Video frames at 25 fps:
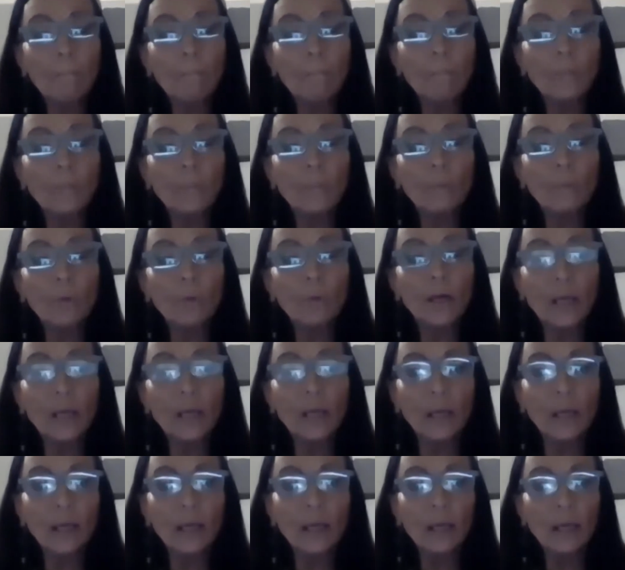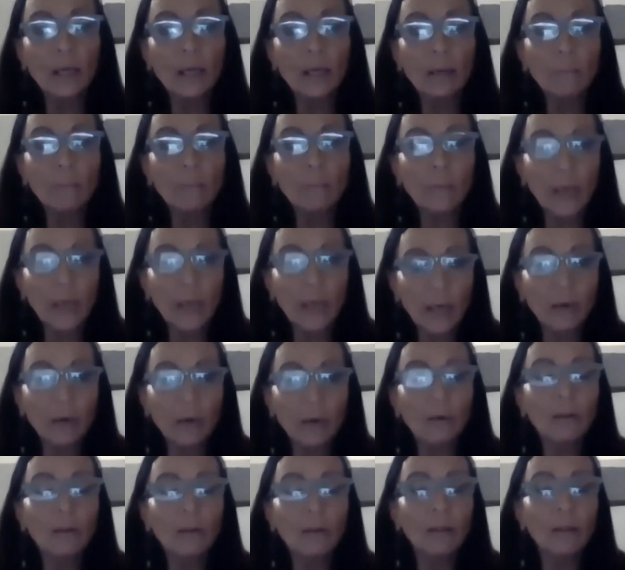would
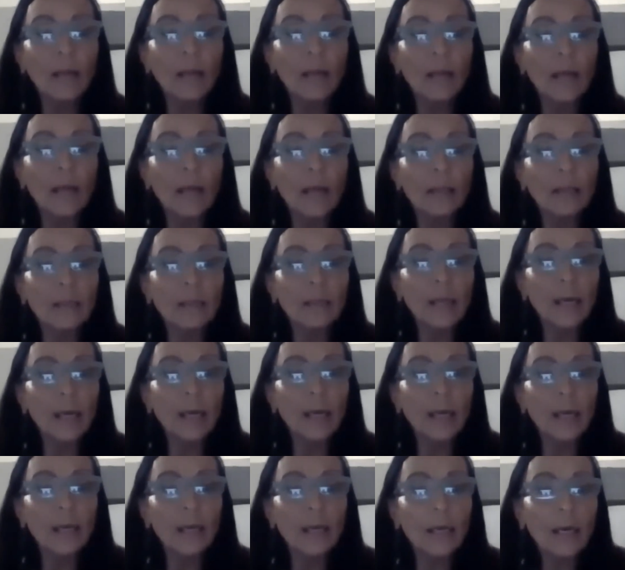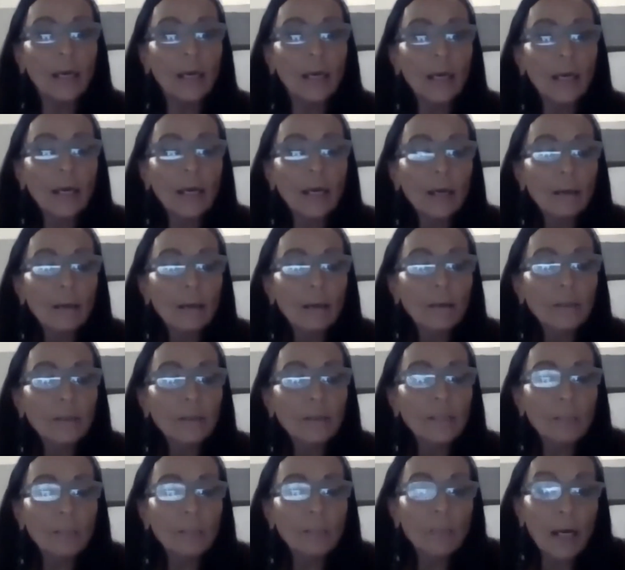kill and then
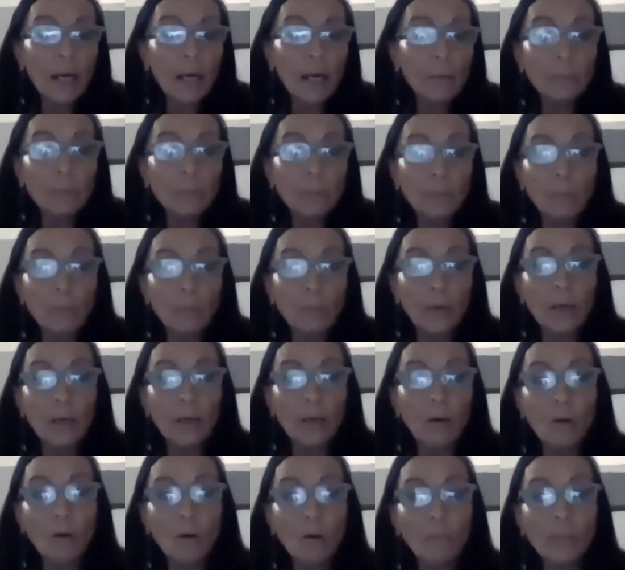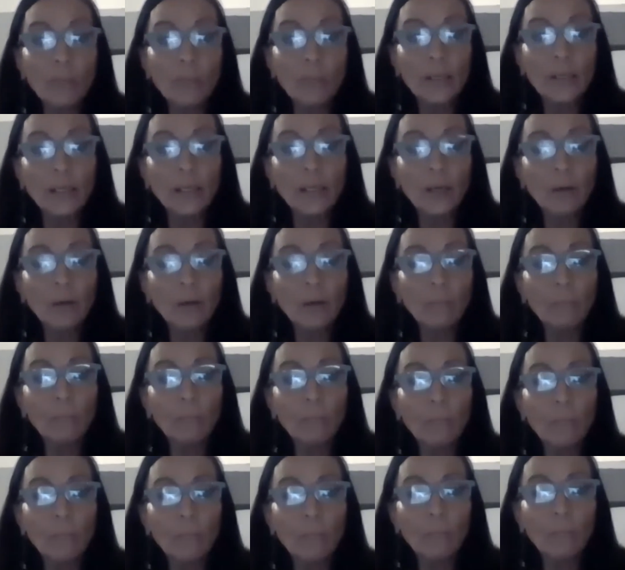sometimes bring home the deer,
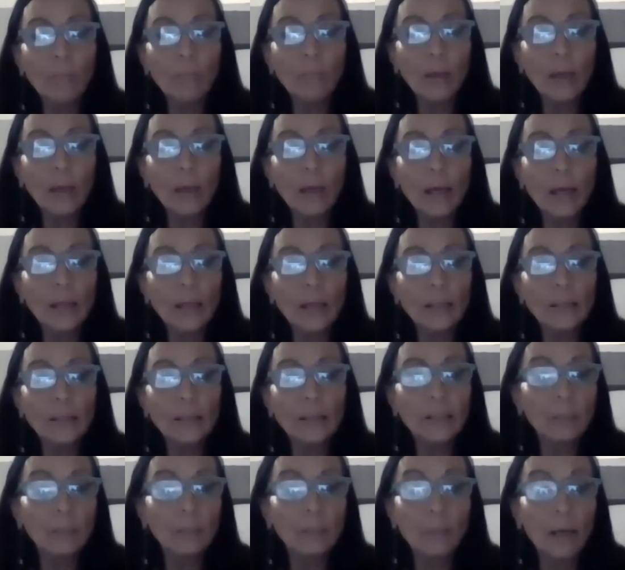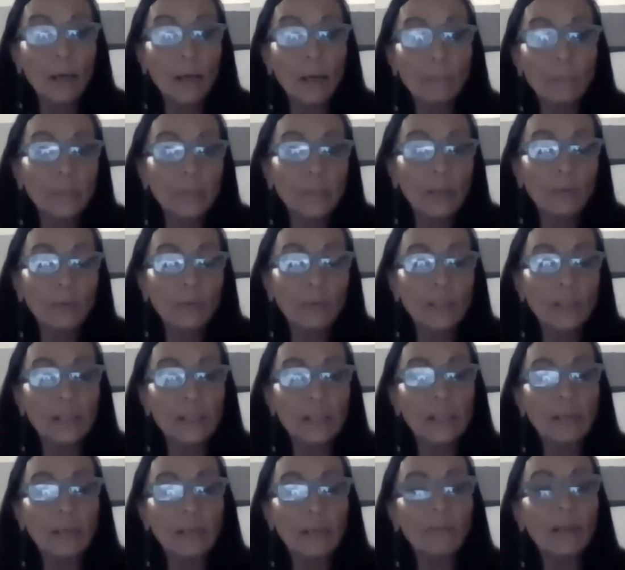and sometimes they would just
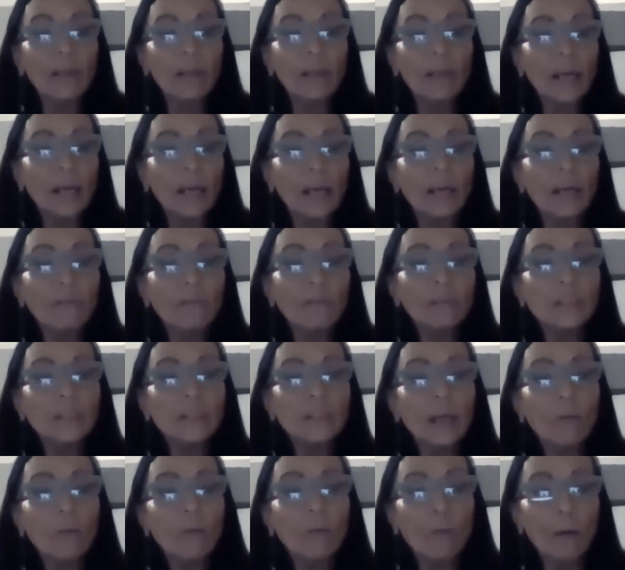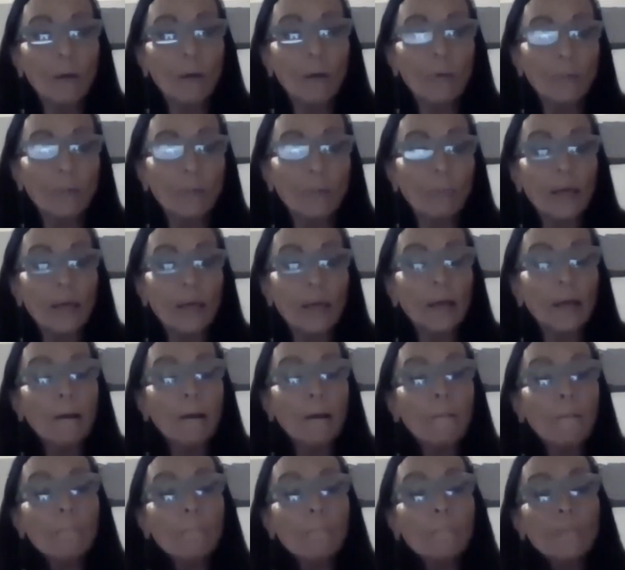leave it. That never sat well with me.
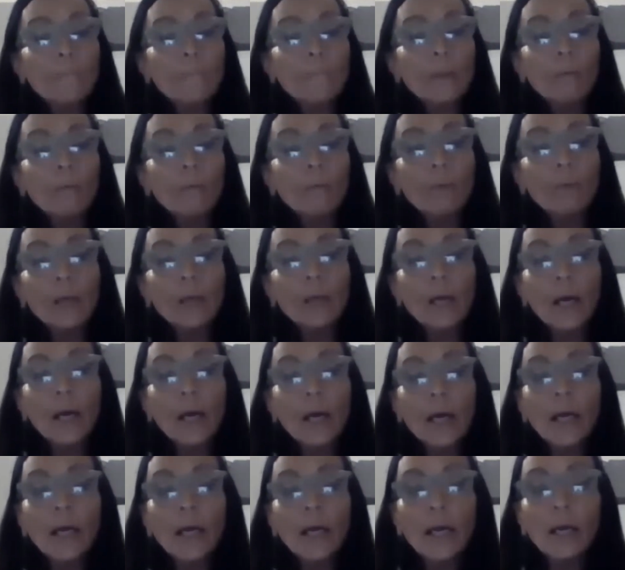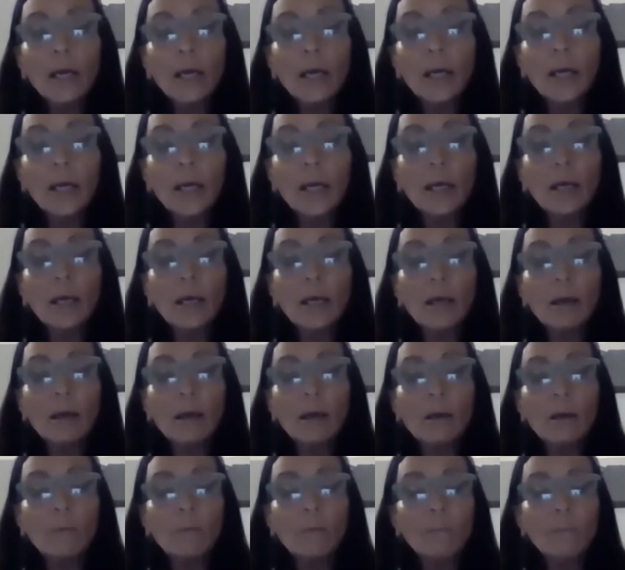When I
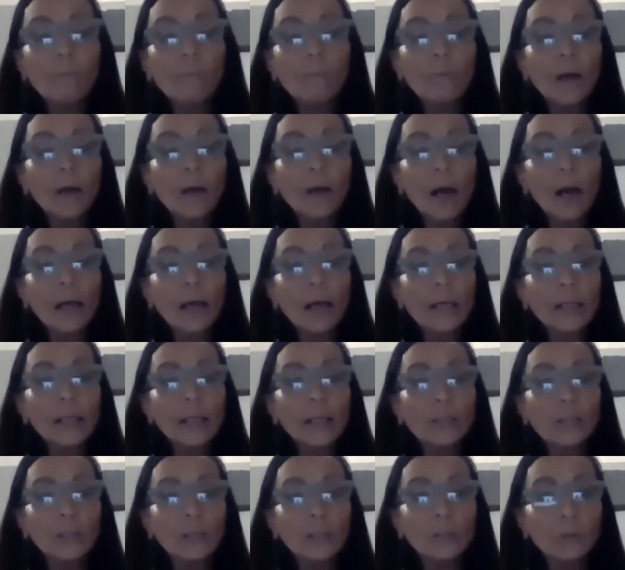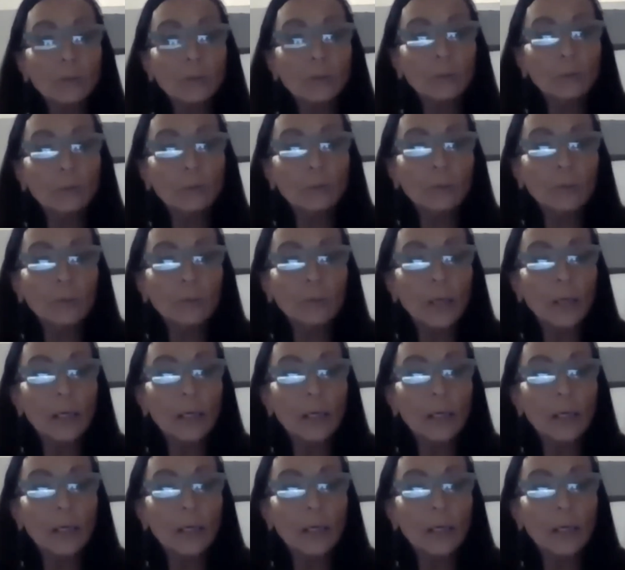got into